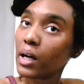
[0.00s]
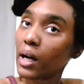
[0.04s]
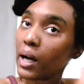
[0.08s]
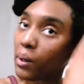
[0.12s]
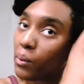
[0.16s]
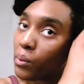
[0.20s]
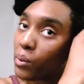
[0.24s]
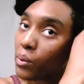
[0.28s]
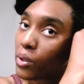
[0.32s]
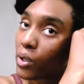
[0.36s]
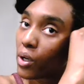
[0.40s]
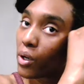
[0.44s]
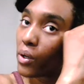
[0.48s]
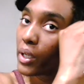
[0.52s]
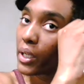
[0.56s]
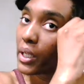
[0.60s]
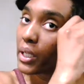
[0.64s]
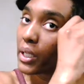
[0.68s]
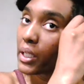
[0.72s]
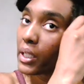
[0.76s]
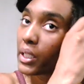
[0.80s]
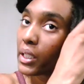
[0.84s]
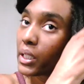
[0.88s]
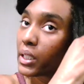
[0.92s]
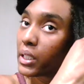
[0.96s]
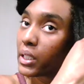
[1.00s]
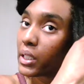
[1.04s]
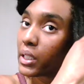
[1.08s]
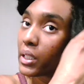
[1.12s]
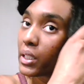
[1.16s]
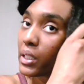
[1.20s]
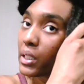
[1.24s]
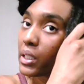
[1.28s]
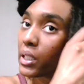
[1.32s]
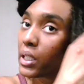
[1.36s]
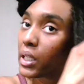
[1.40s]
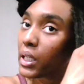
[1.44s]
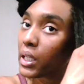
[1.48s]
I will go ahead
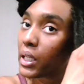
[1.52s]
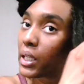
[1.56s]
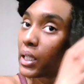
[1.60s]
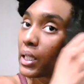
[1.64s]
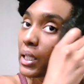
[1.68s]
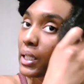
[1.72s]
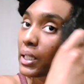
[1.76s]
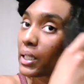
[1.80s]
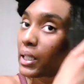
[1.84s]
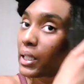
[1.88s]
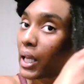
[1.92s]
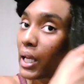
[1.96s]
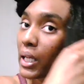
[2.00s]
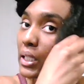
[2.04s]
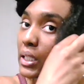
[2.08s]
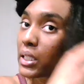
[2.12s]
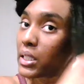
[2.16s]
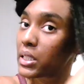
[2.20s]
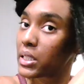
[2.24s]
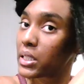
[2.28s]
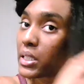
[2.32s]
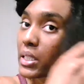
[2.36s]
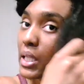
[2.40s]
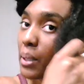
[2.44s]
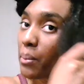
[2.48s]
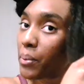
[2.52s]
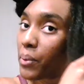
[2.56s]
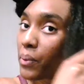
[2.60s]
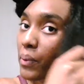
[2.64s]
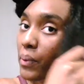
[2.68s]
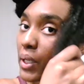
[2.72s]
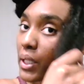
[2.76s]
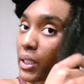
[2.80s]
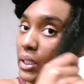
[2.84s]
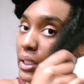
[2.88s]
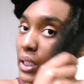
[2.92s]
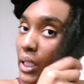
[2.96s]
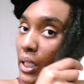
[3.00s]
and lightly
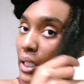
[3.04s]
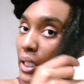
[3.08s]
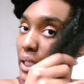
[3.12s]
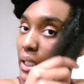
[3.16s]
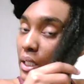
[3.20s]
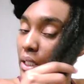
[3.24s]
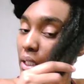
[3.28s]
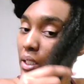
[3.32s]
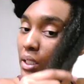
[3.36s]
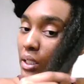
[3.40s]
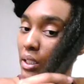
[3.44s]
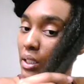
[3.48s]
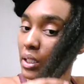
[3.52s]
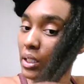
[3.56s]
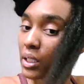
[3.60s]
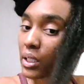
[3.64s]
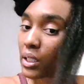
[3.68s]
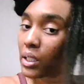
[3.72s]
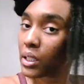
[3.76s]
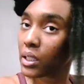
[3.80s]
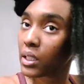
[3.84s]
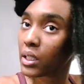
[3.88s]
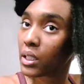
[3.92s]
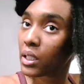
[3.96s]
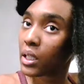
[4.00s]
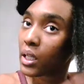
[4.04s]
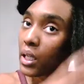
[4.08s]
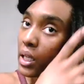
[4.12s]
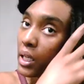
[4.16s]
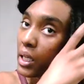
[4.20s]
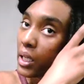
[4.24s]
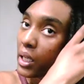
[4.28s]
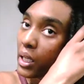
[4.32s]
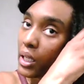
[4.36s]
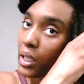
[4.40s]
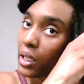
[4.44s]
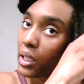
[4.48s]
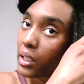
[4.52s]
separate that,
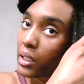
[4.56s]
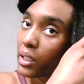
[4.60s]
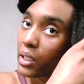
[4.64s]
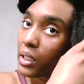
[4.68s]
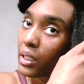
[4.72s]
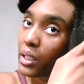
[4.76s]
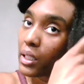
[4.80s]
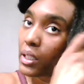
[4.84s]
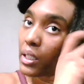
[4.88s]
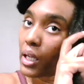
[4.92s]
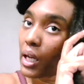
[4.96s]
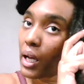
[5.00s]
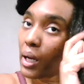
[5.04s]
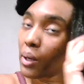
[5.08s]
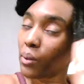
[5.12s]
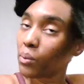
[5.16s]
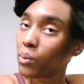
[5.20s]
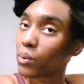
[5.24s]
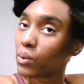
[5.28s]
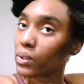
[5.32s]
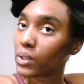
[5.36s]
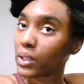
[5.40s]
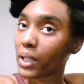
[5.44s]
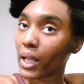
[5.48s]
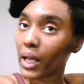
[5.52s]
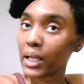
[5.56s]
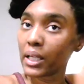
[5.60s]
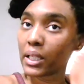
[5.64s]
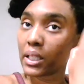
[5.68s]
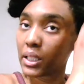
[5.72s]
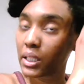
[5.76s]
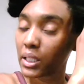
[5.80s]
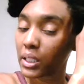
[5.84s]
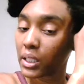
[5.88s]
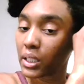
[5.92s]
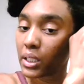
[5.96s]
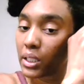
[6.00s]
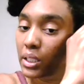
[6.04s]
and then I will
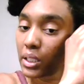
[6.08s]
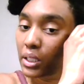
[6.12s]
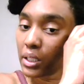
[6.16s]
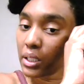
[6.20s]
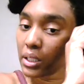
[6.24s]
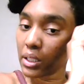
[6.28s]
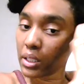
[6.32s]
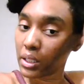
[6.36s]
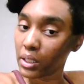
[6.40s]
lightly